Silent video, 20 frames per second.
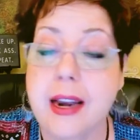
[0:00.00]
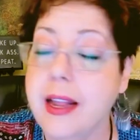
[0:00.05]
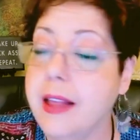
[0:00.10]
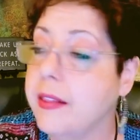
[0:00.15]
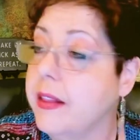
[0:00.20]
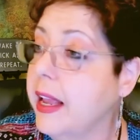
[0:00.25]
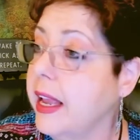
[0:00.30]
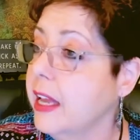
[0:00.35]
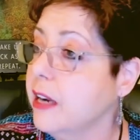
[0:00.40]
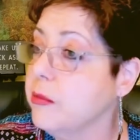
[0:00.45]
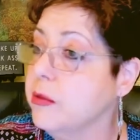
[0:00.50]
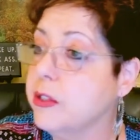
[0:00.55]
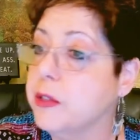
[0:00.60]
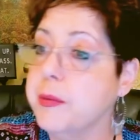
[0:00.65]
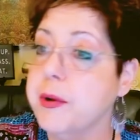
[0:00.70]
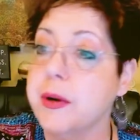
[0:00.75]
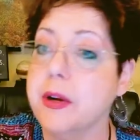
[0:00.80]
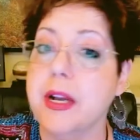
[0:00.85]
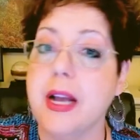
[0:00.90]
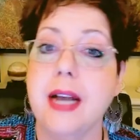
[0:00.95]
And the animal
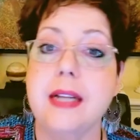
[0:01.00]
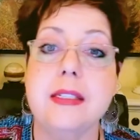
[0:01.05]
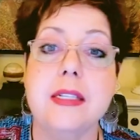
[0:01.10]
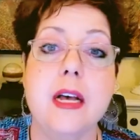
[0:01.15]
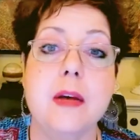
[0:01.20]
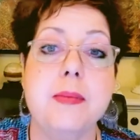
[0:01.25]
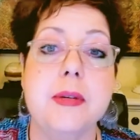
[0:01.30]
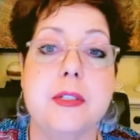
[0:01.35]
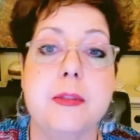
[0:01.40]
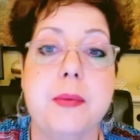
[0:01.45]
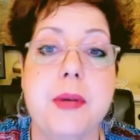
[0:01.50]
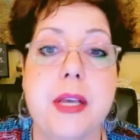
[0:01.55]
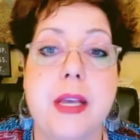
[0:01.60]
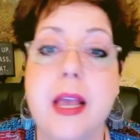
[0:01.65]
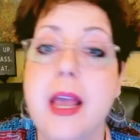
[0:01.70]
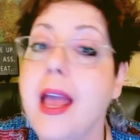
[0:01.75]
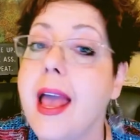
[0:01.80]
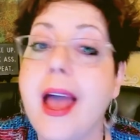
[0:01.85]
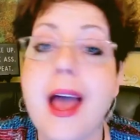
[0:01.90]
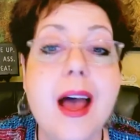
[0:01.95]
spirit guides help us be
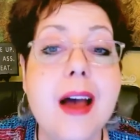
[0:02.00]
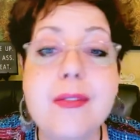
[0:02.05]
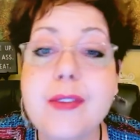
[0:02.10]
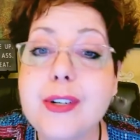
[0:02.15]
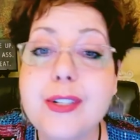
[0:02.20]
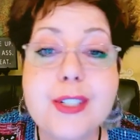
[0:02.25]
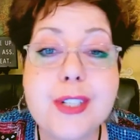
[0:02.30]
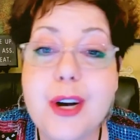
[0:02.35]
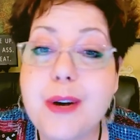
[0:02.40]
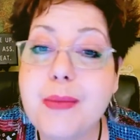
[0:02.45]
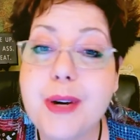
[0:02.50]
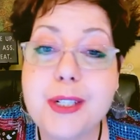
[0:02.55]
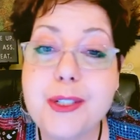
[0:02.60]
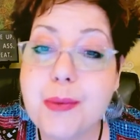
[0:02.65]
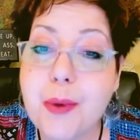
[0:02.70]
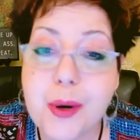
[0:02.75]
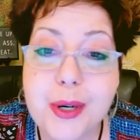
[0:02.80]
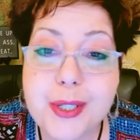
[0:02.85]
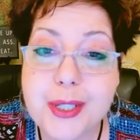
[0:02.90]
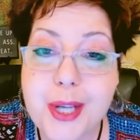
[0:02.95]
ever so much
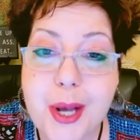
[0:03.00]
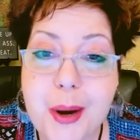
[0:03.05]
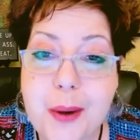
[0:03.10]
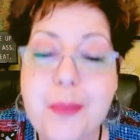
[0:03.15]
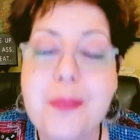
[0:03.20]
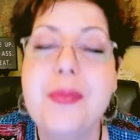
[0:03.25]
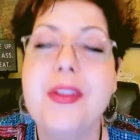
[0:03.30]
more so.